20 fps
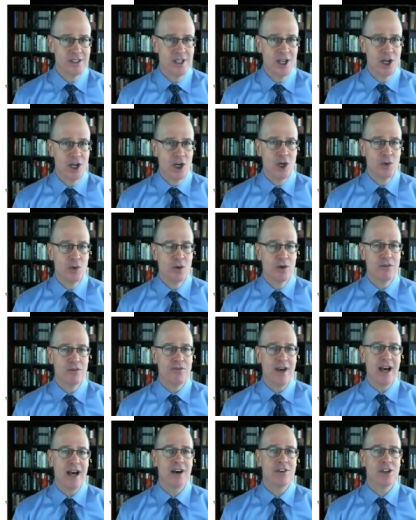who will
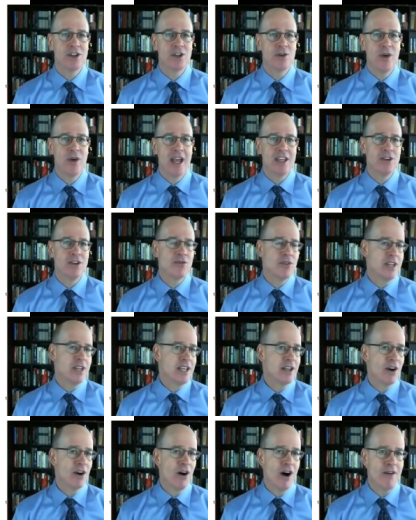value a
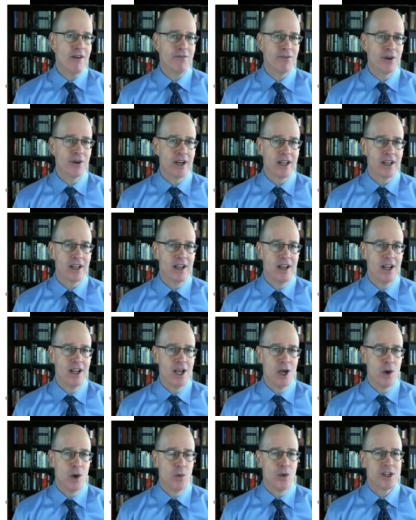unique offering
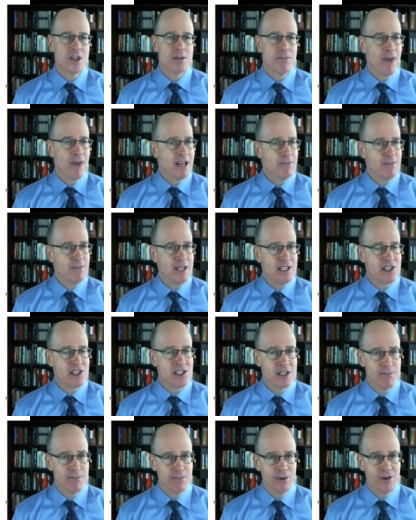which might be
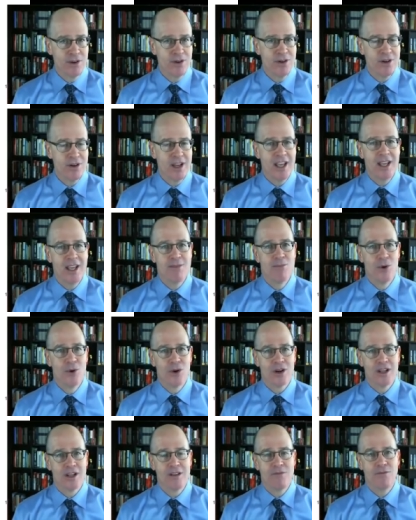simpler and more
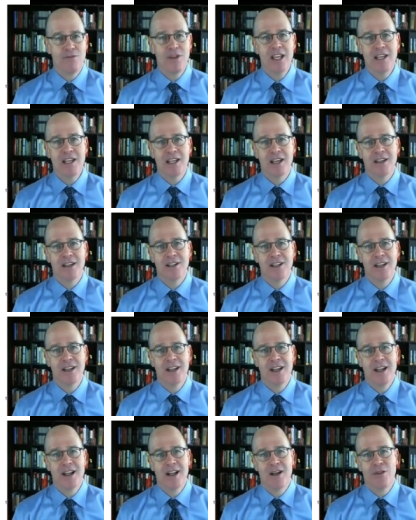convenient
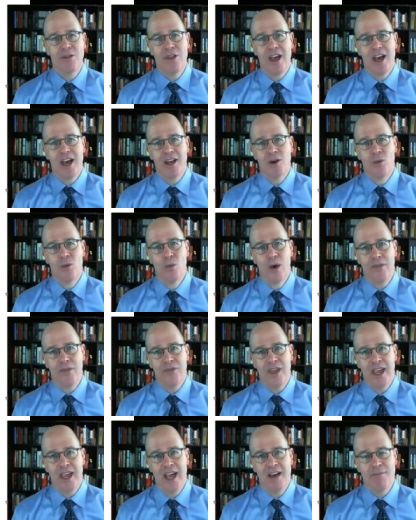than what
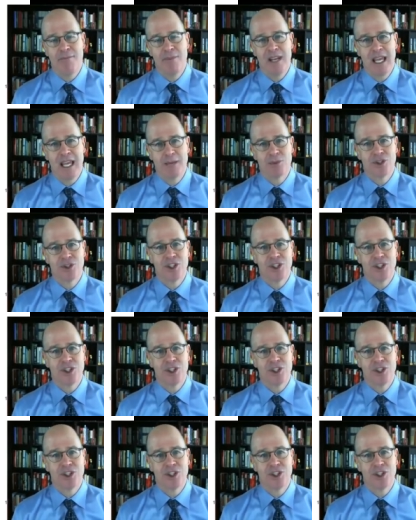they have been able to